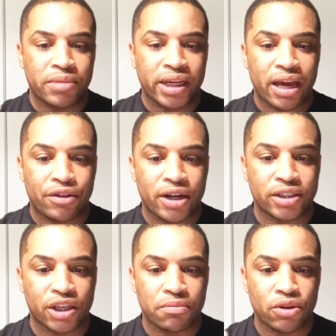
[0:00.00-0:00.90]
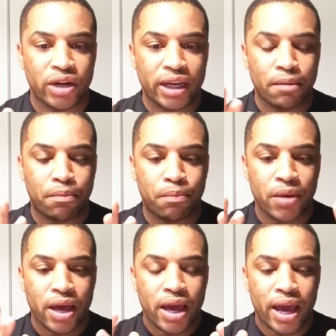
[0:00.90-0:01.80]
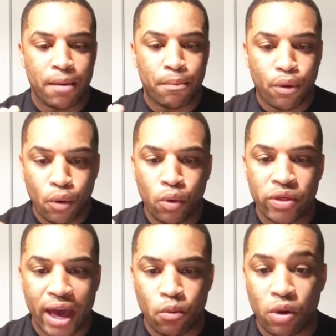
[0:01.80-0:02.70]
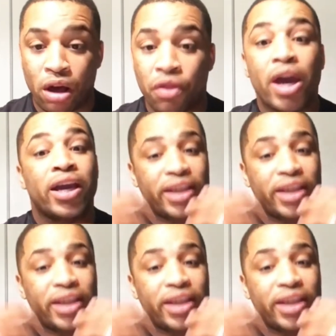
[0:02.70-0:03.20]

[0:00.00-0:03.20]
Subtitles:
together as a community and pool that wealth?